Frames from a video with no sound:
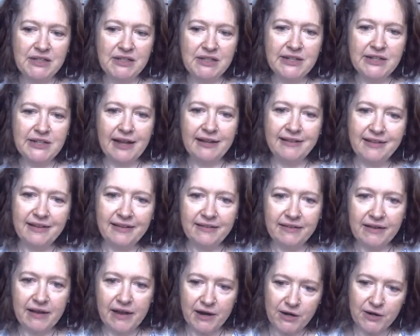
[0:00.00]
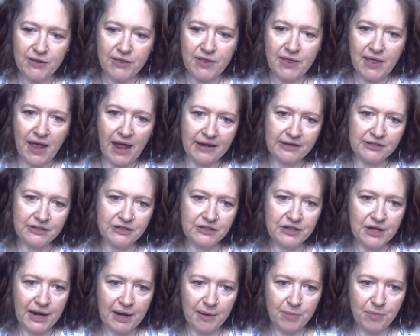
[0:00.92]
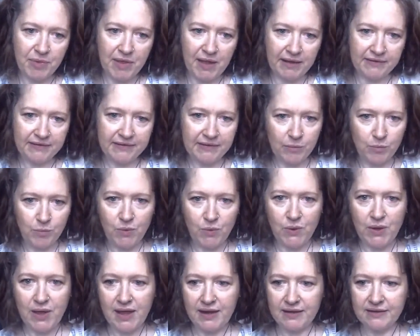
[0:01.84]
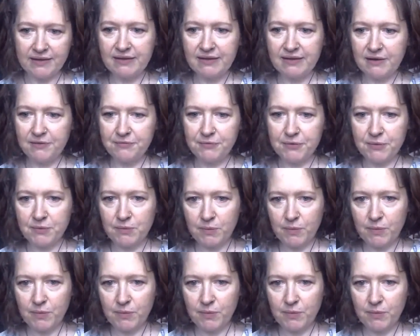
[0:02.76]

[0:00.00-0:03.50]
chances are that shape, that symbol has deeper